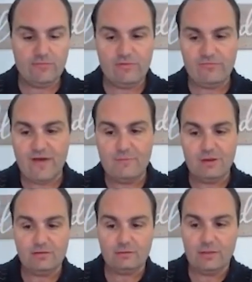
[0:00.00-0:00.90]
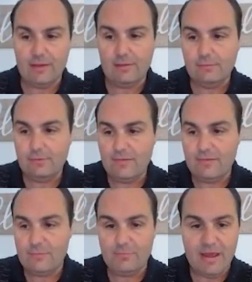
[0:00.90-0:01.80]
it a 5-minute delay, and
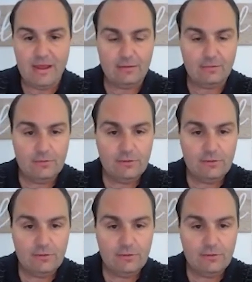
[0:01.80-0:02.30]
then bang,